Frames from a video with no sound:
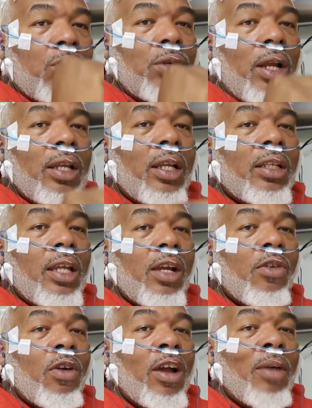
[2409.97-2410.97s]
try to get that
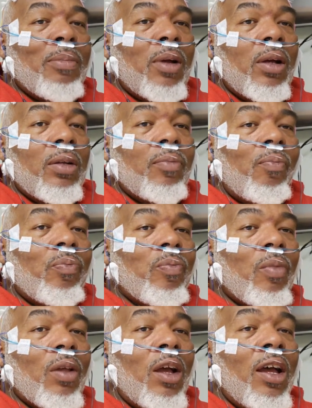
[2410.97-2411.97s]
crap
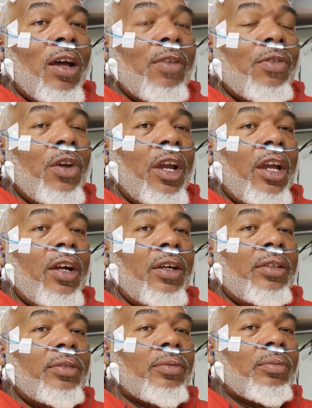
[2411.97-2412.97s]
out of your hair.